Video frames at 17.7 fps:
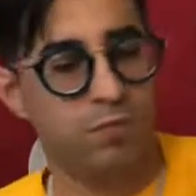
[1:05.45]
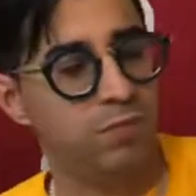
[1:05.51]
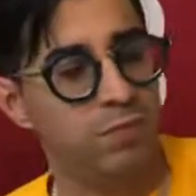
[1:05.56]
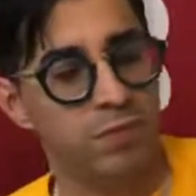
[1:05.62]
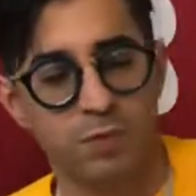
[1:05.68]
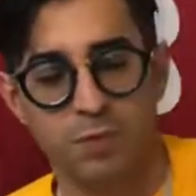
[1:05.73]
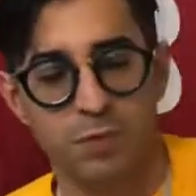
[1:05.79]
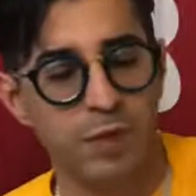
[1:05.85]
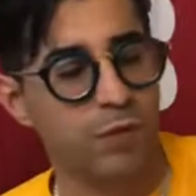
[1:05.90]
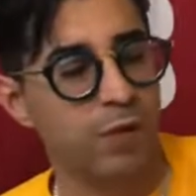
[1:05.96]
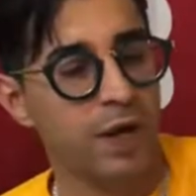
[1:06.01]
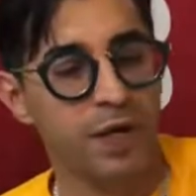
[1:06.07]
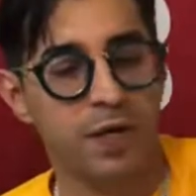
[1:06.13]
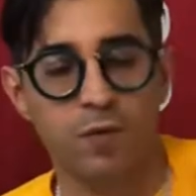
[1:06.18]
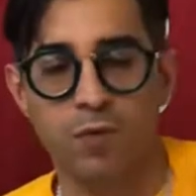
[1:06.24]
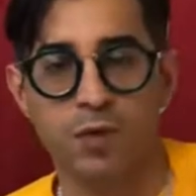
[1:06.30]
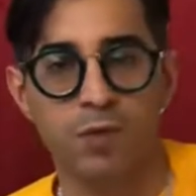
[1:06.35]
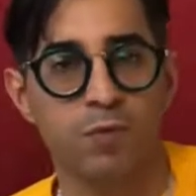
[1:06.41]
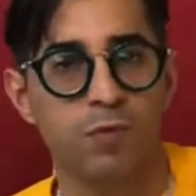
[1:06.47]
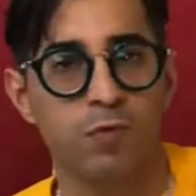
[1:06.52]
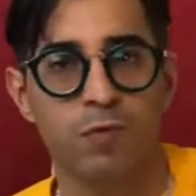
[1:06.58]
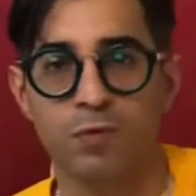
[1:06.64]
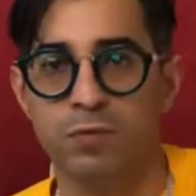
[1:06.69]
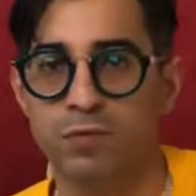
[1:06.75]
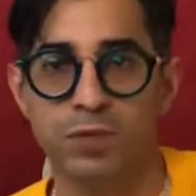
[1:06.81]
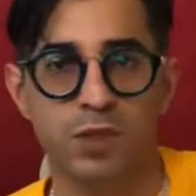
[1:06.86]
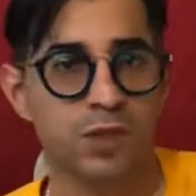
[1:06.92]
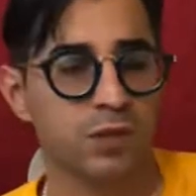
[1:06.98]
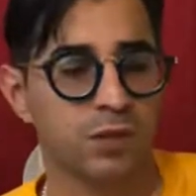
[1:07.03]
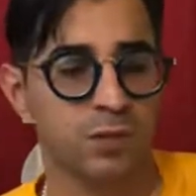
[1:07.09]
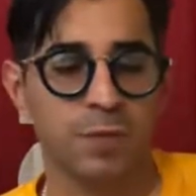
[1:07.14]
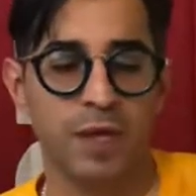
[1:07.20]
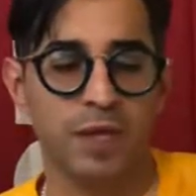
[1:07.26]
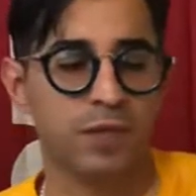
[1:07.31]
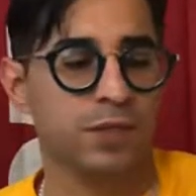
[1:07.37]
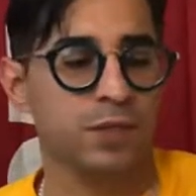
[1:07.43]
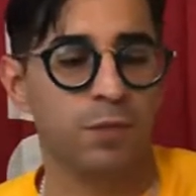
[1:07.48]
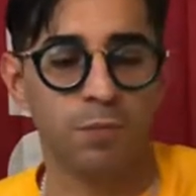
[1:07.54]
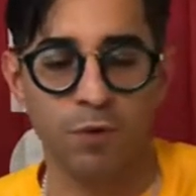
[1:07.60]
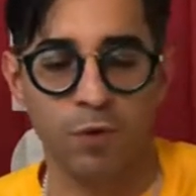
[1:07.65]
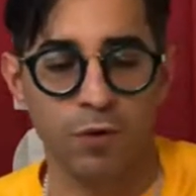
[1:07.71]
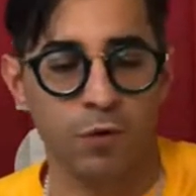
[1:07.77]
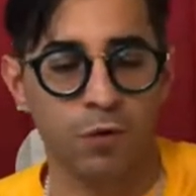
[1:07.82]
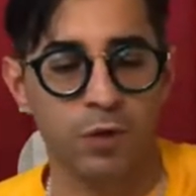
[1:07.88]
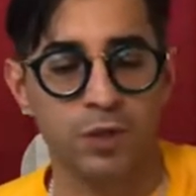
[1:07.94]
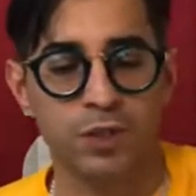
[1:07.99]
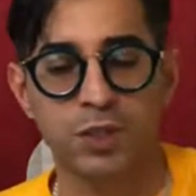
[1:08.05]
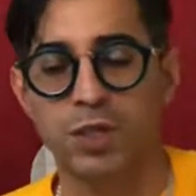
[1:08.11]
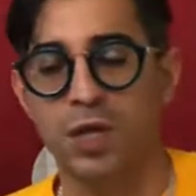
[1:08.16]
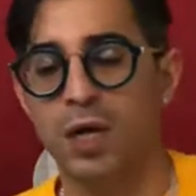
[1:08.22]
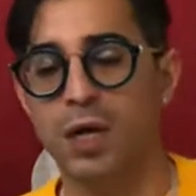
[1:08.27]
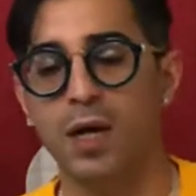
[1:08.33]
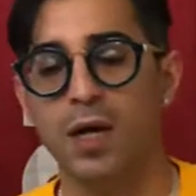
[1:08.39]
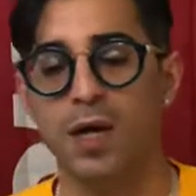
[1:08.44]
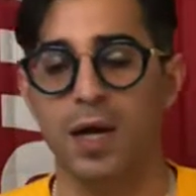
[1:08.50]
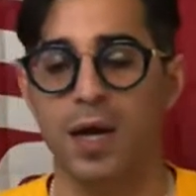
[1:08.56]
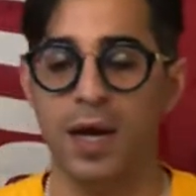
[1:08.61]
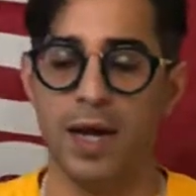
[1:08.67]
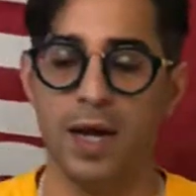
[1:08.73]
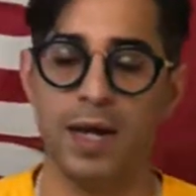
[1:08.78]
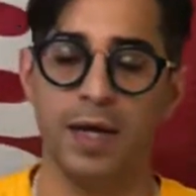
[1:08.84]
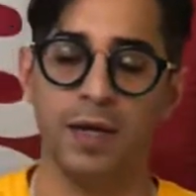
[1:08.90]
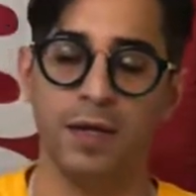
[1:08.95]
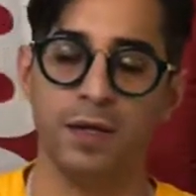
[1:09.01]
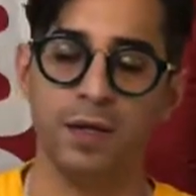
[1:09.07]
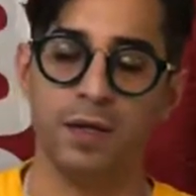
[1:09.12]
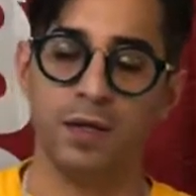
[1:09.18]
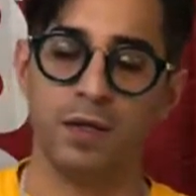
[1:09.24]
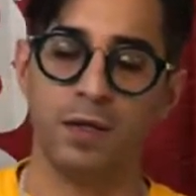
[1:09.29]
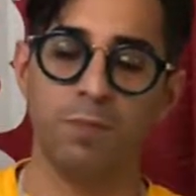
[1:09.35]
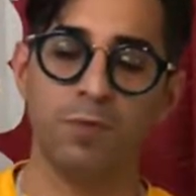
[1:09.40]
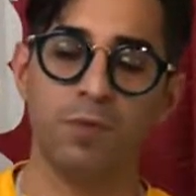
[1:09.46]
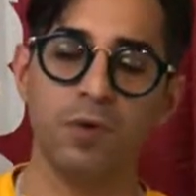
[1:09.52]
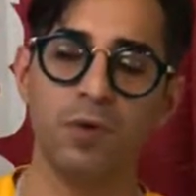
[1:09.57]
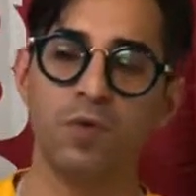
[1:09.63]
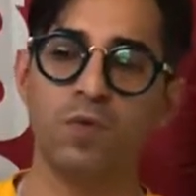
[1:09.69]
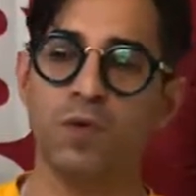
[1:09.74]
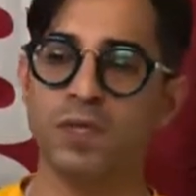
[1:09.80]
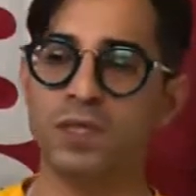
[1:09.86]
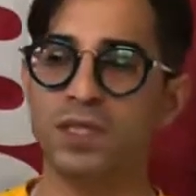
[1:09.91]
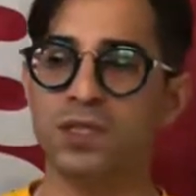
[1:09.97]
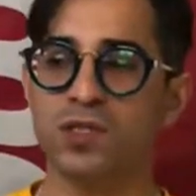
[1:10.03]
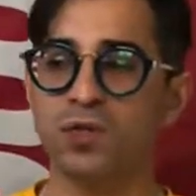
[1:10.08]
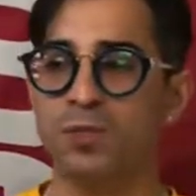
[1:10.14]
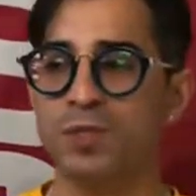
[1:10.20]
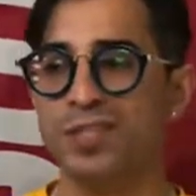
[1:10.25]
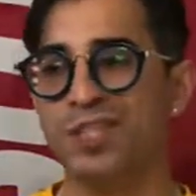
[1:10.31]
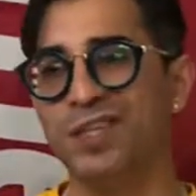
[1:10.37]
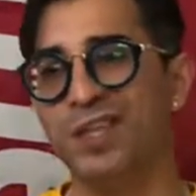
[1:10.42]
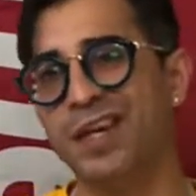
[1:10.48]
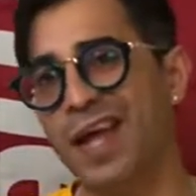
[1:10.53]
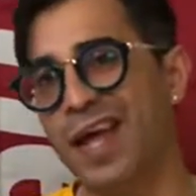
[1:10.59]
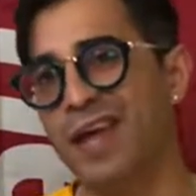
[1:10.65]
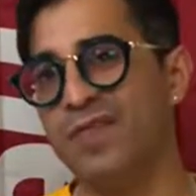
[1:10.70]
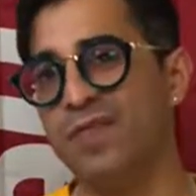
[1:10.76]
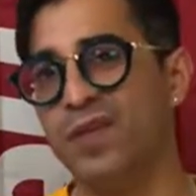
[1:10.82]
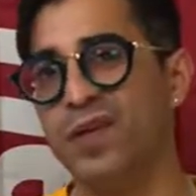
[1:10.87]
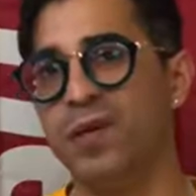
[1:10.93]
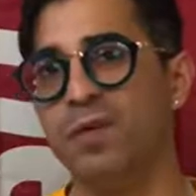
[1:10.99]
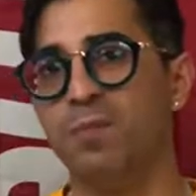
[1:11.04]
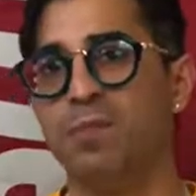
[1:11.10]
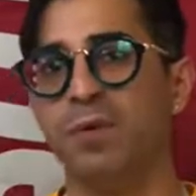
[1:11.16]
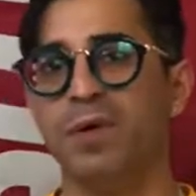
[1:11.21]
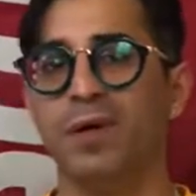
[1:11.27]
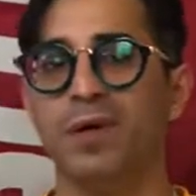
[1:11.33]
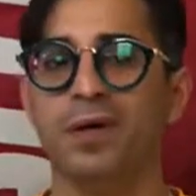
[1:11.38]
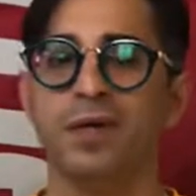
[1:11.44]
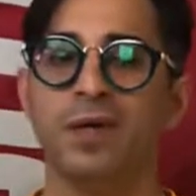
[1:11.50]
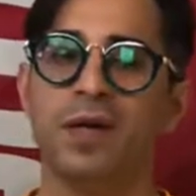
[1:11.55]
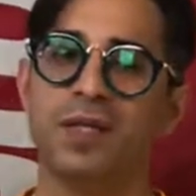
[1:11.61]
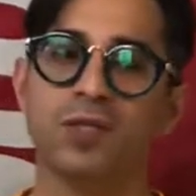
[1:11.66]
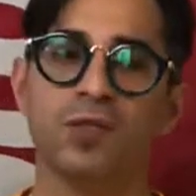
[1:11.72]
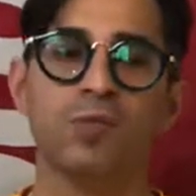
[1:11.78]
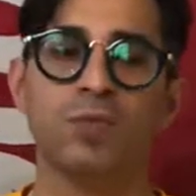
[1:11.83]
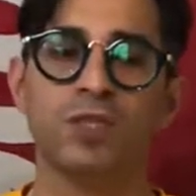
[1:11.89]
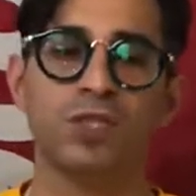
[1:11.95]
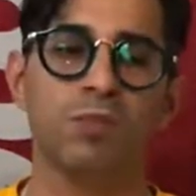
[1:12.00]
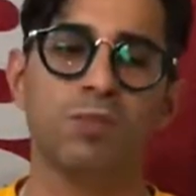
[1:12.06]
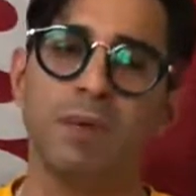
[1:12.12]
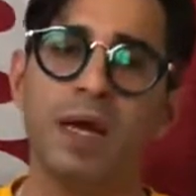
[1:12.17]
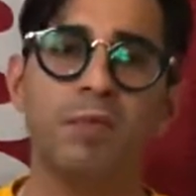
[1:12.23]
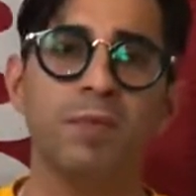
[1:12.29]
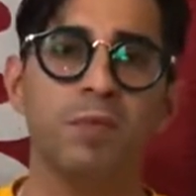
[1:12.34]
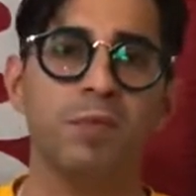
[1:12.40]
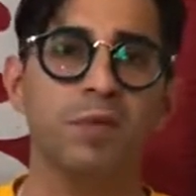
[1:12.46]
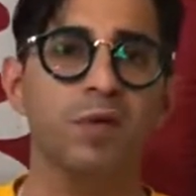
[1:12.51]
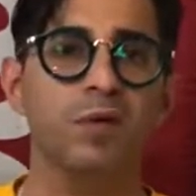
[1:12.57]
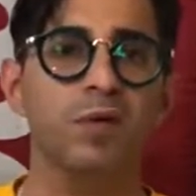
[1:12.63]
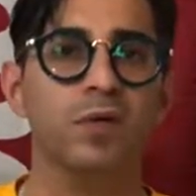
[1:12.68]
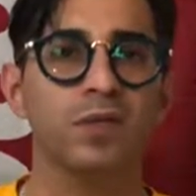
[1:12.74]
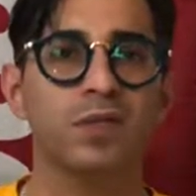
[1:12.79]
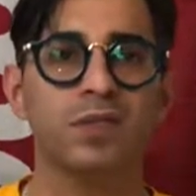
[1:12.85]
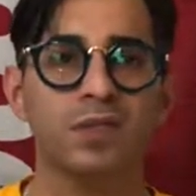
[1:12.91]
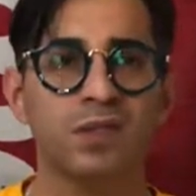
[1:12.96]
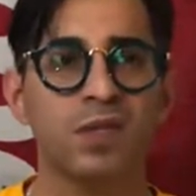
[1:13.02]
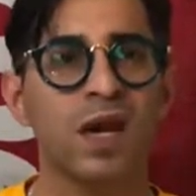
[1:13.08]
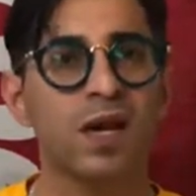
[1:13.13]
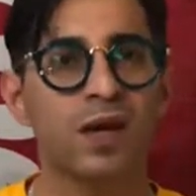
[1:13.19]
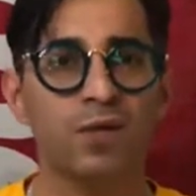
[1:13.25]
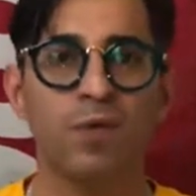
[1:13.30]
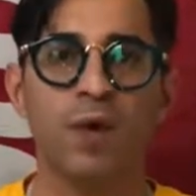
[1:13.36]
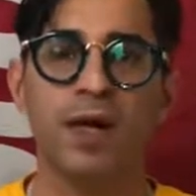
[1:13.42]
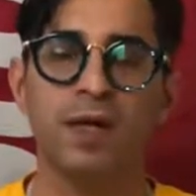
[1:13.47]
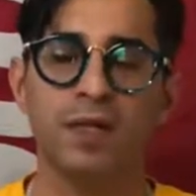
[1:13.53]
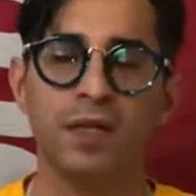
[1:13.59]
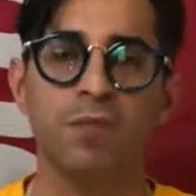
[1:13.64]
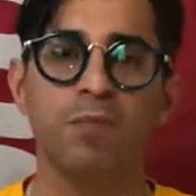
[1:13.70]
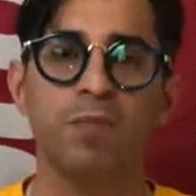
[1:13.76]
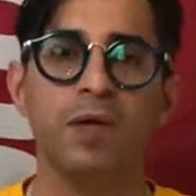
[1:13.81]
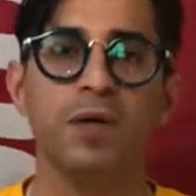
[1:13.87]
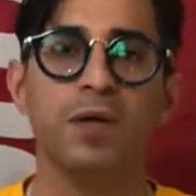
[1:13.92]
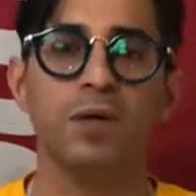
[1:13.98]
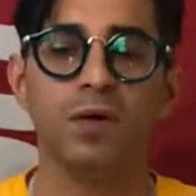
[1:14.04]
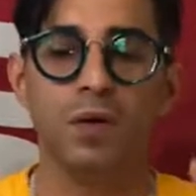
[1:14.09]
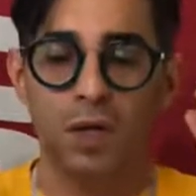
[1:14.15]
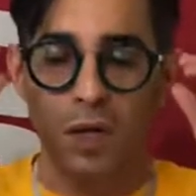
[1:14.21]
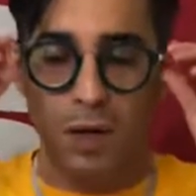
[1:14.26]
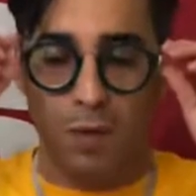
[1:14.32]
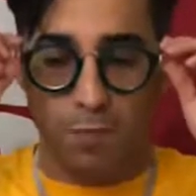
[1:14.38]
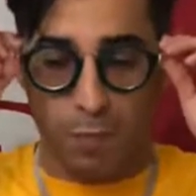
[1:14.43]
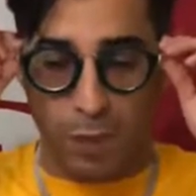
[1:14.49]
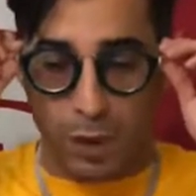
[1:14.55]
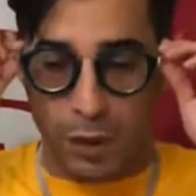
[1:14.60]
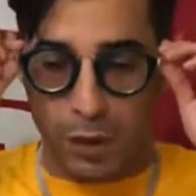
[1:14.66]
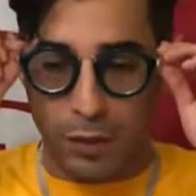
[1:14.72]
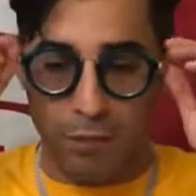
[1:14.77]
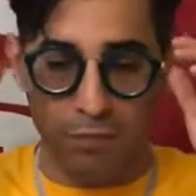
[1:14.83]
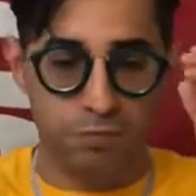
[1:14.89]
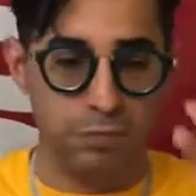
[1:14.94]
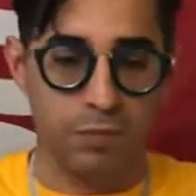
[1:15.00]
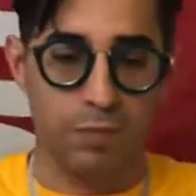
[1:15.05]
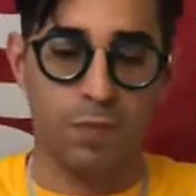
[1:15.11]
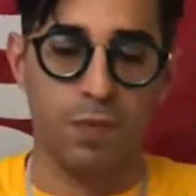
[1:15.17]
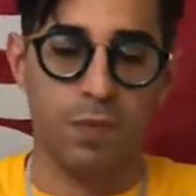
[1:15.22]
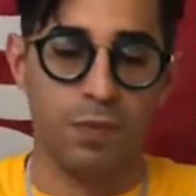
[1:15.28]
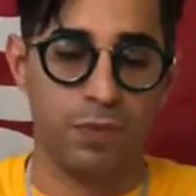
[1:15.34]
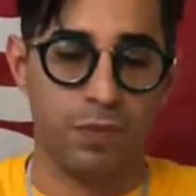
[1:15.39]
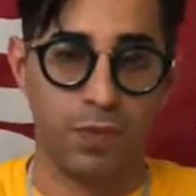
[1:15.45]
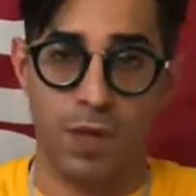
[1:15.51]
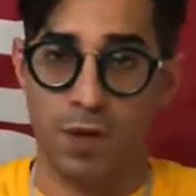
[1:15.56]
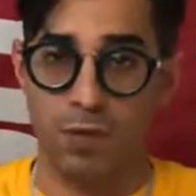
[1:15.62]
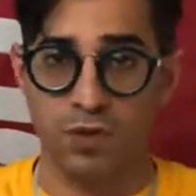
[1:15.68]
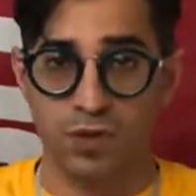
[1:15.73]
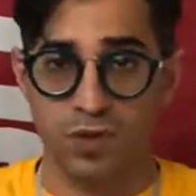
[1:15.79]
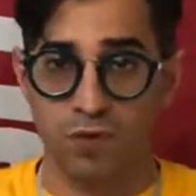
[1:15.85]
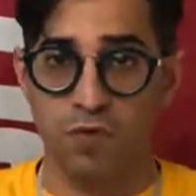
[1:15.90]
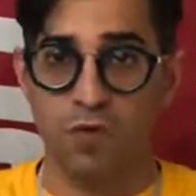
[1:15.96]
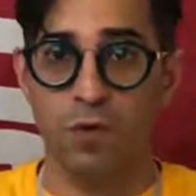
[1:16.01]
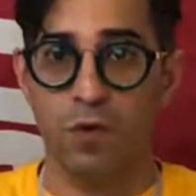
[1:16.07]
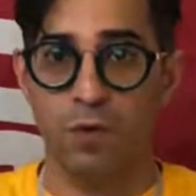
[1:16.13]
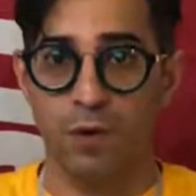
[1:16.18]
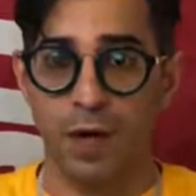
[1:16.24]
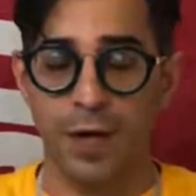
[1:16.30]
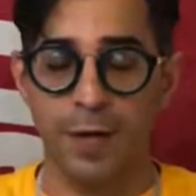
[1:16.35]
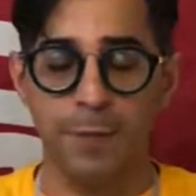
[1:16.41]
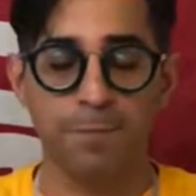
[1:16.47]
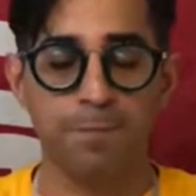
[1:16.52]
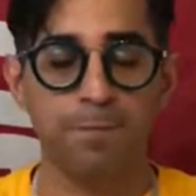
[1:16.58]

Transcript: It'd be right here with the maroon, just imagine the burnt orange. And the blue wasn't so much a navy, but not so much a baby blue. It was kind of right in the middle, but that was the four, right?